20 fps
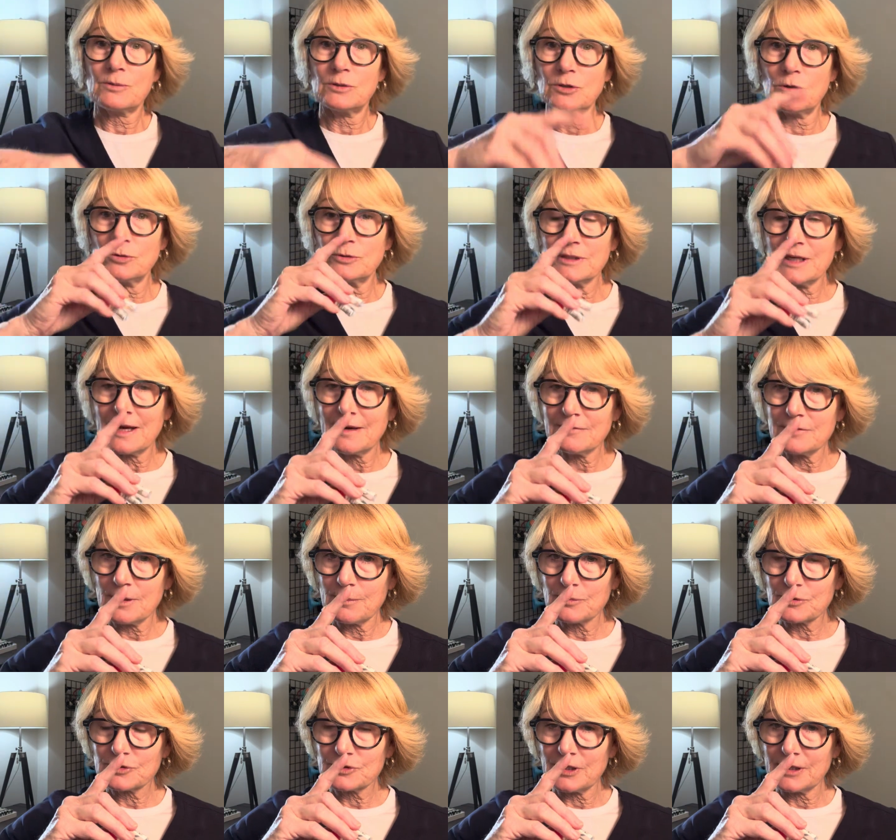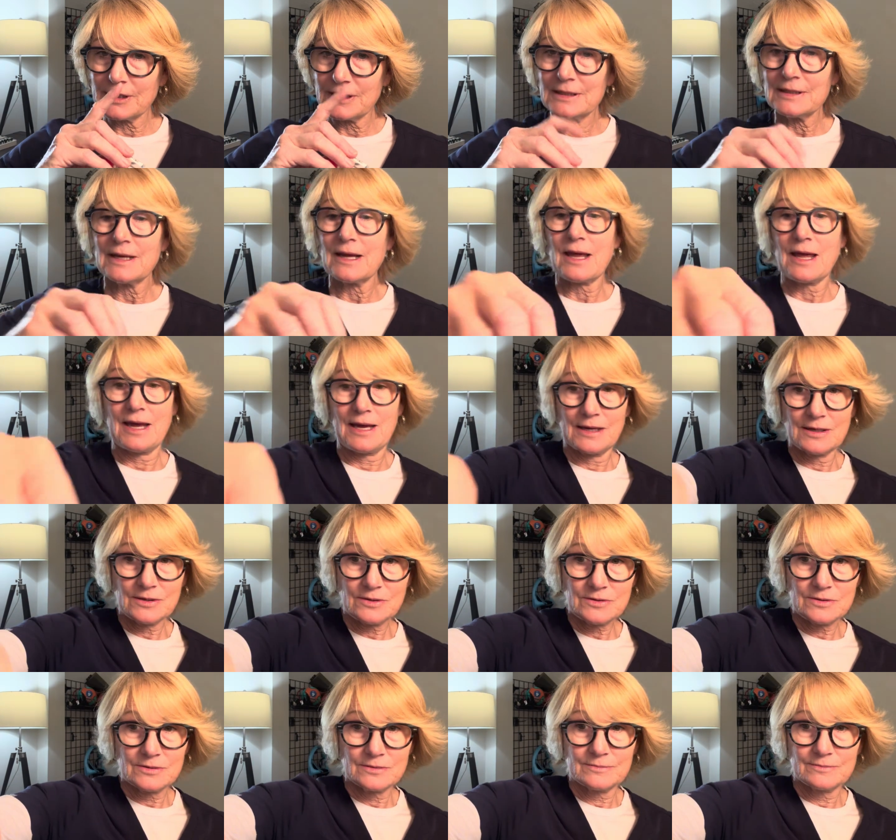will only have numbers on it,
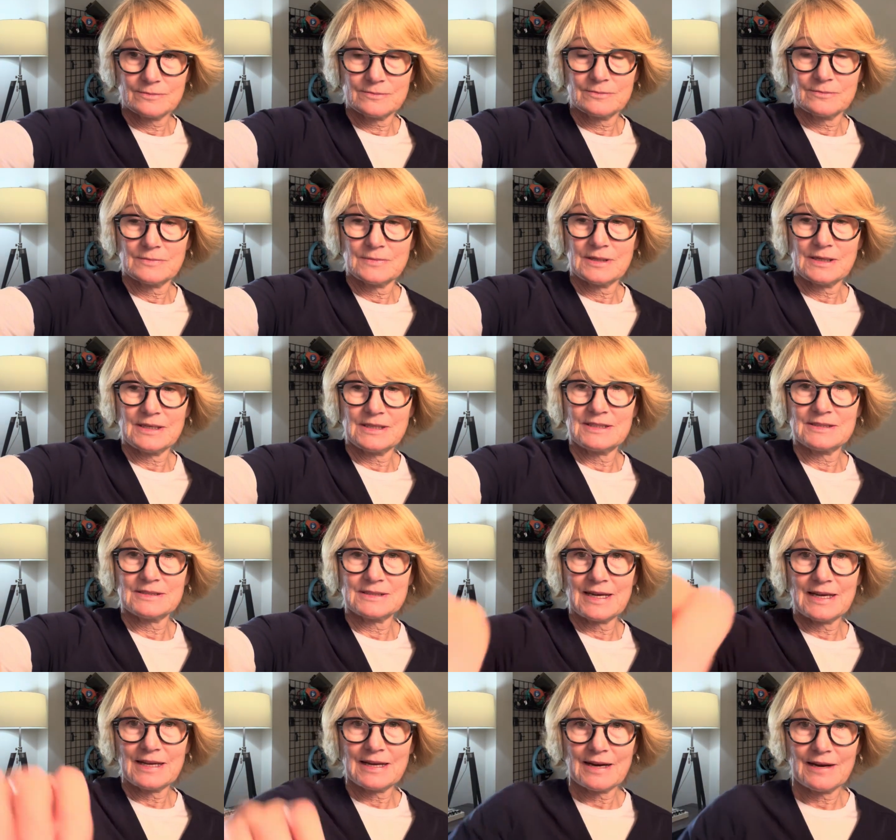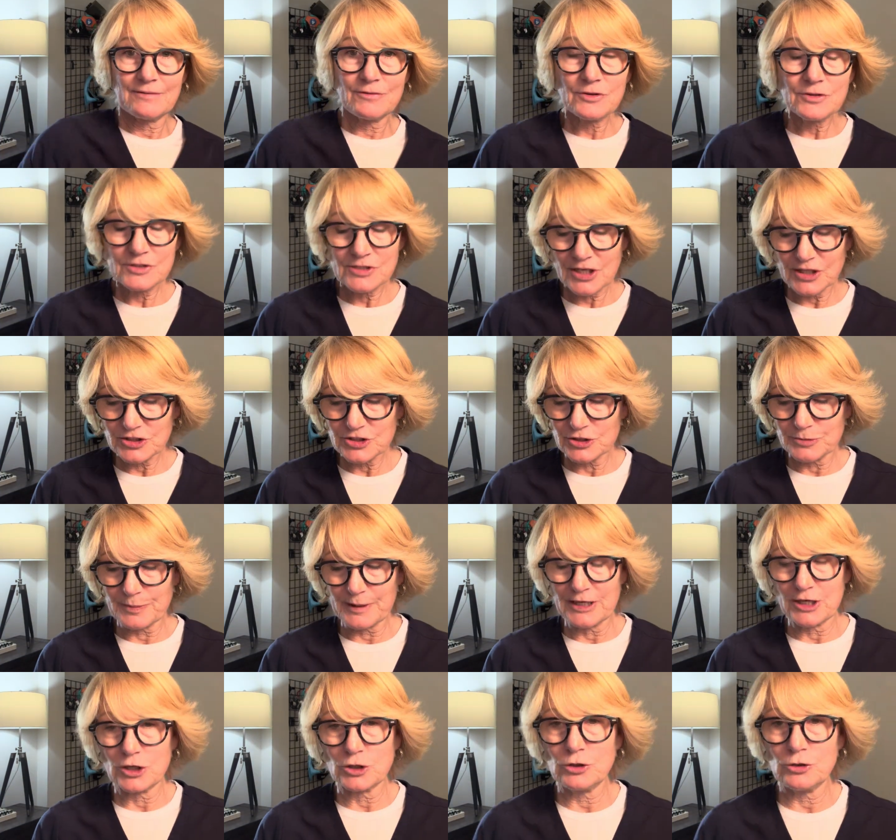and it is not ever touched
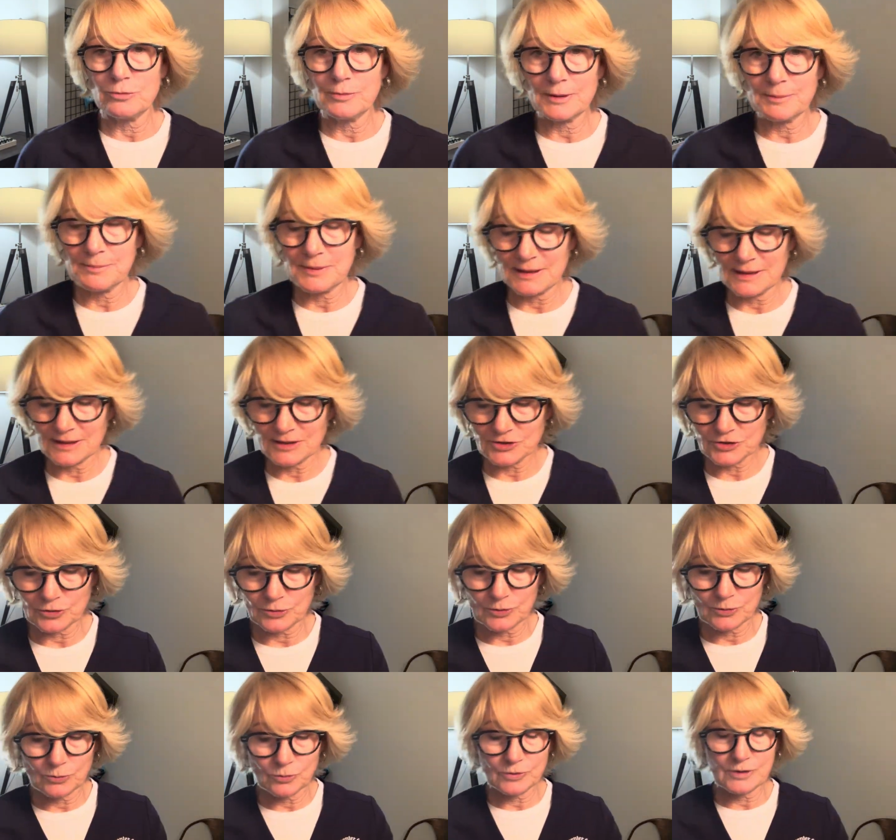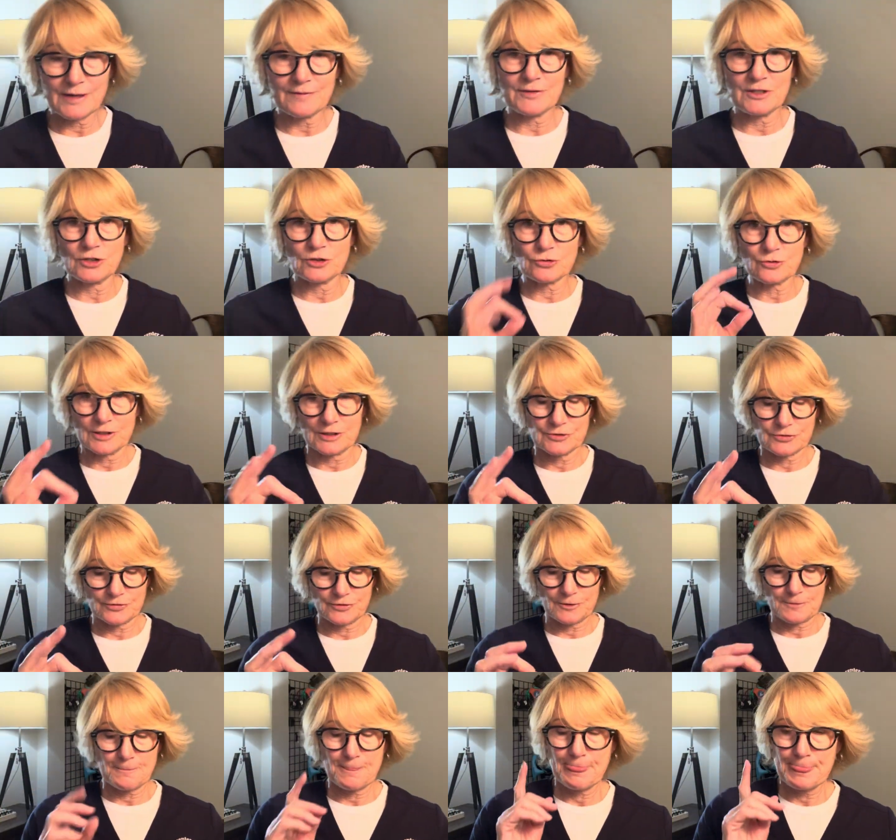by a human being, so it won't have any
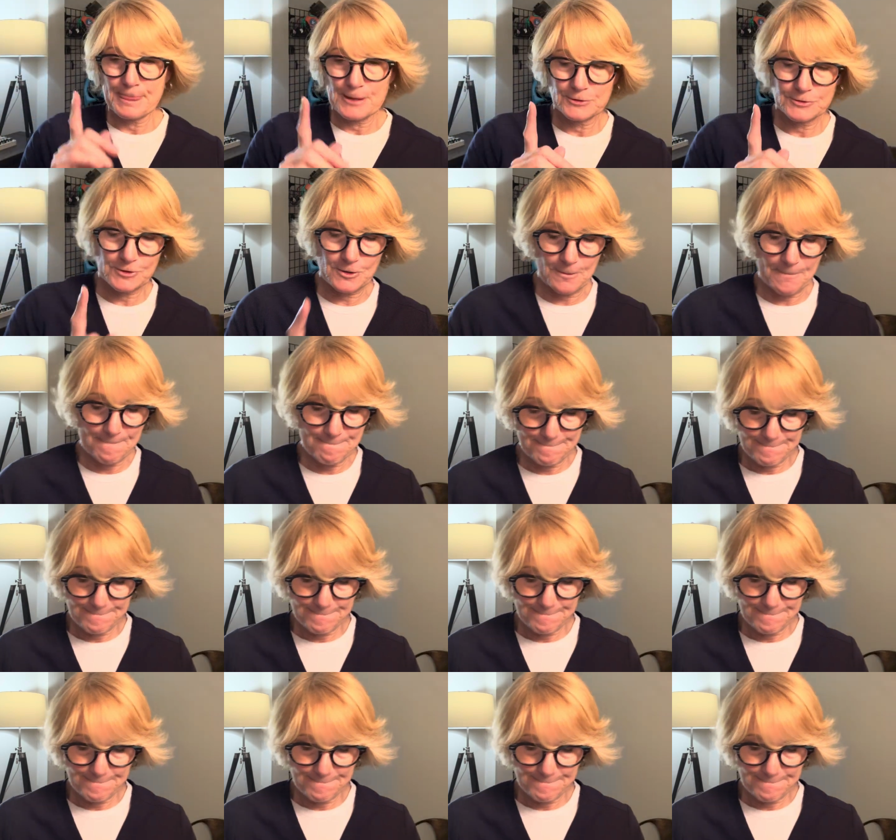transfer. So,